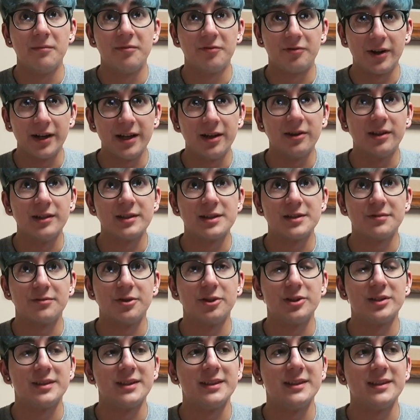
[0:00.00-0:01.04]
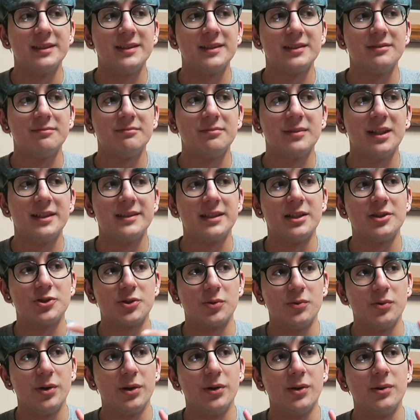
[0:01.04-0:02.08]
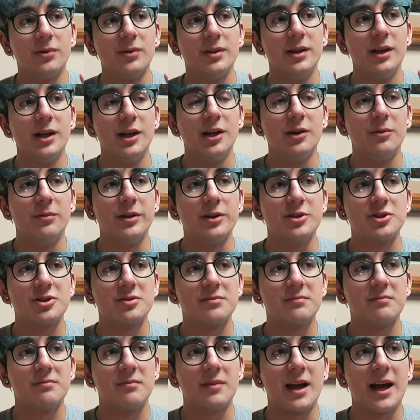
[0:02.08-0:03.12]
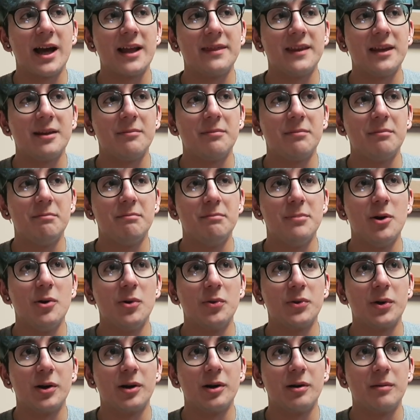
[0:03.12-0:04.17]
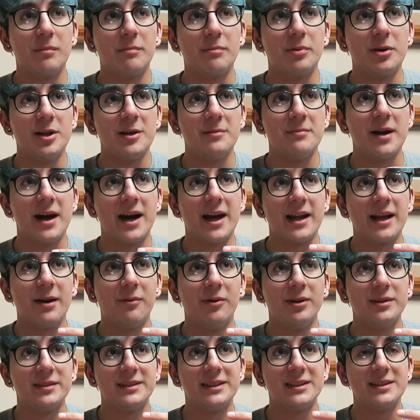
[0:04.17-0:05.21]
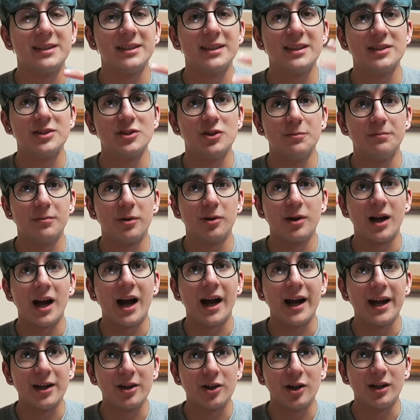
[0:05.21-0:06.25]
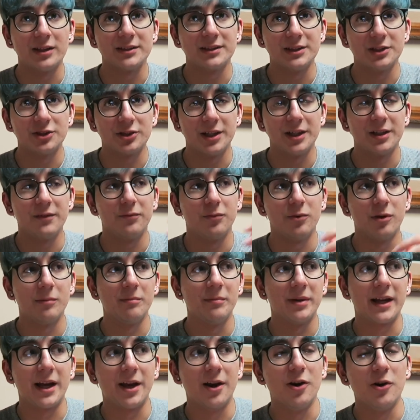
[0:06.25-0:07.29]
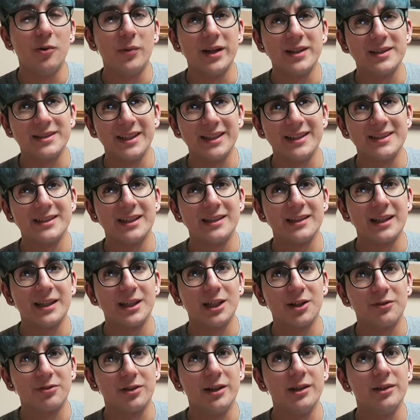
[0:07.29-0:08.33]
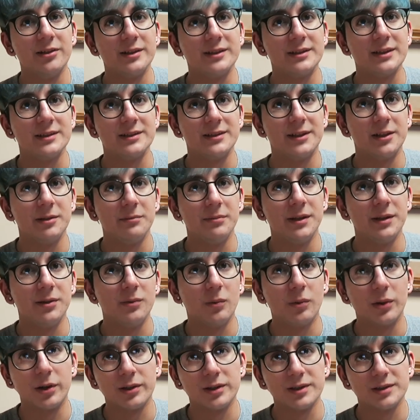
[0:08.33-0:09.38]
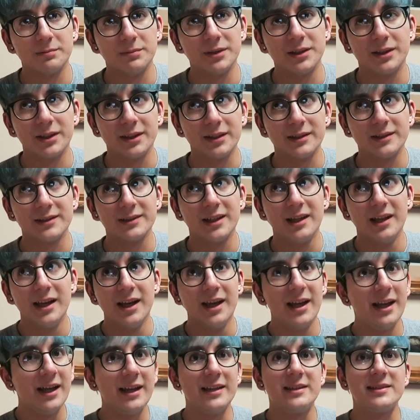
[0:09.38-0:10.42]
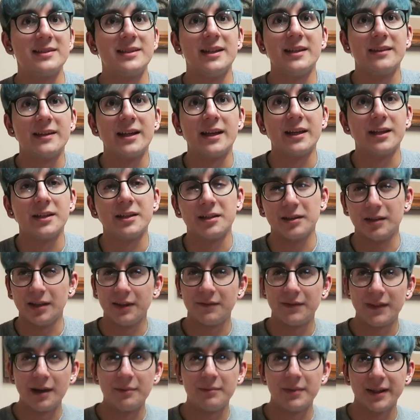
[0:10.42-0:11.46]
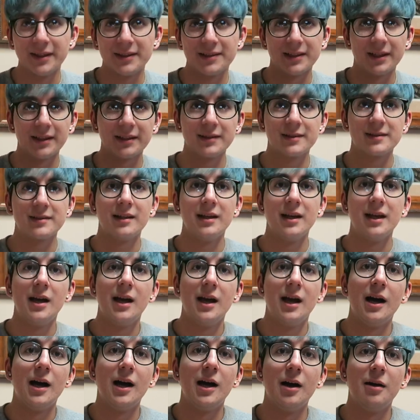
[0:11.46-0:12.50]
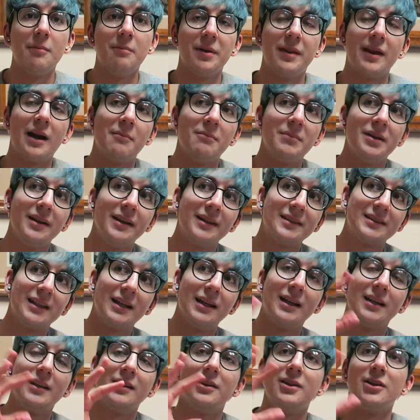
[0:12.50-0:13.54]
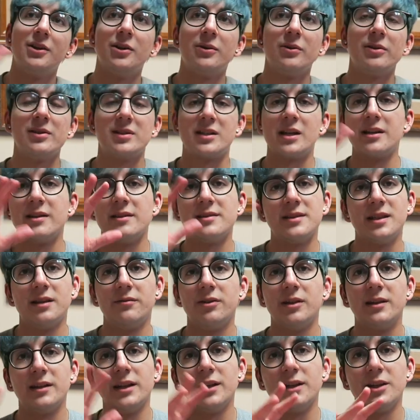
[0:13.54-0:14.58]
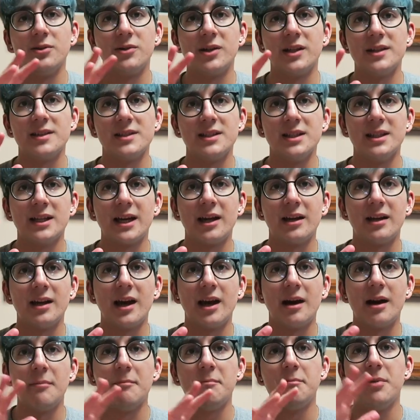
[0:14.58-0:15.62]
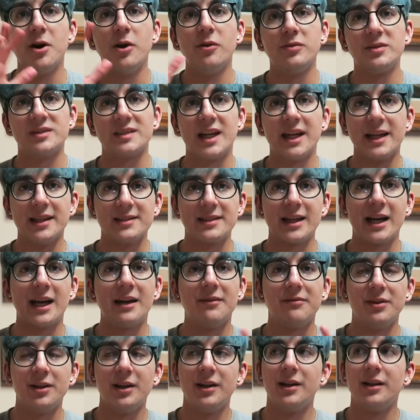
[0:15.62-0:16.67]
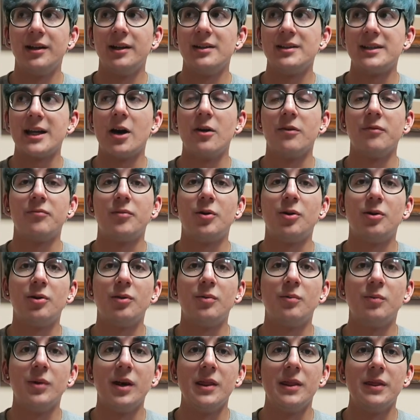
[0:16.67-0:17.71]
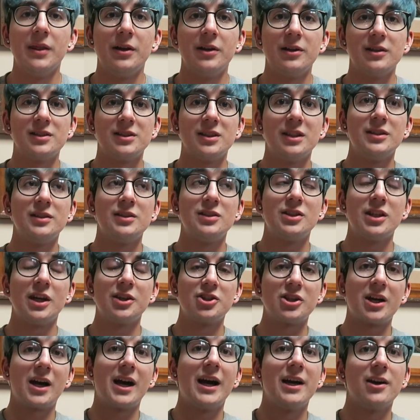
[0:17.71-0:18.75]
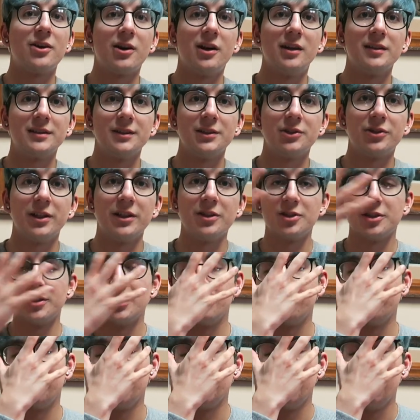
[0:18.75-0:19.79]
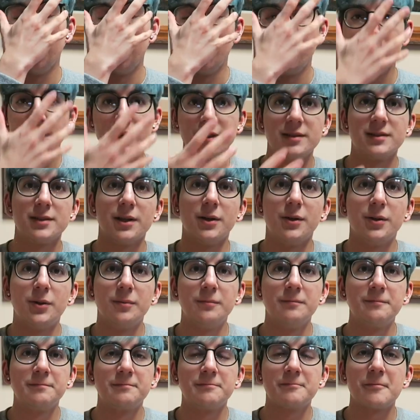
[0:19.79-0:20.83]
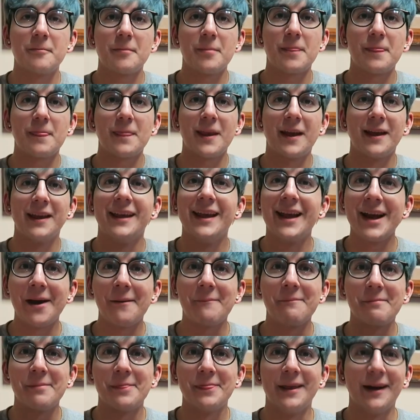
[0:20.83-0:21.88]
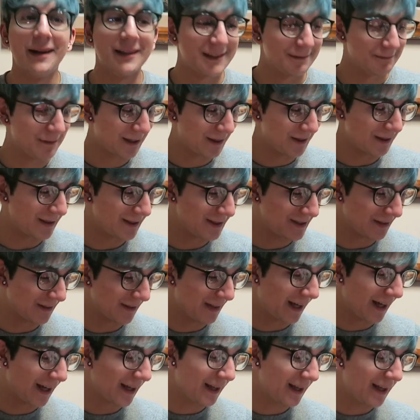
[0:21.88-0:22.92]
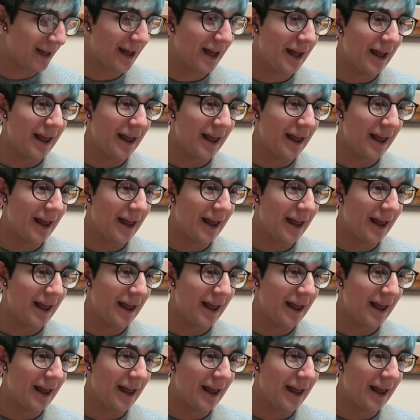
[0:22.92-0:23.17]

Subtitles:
fragrance versus essential oil, which I think both are pretty bad once it's in a super high concentrated form. But I always say synthetic fragrance is going to be worse because it's synthetic, if that makes sense. But that being said, you know, studies and everything, you can see that both sides have their downfall when there's such a high concentration of it. So yeah, that's my thoughts on that.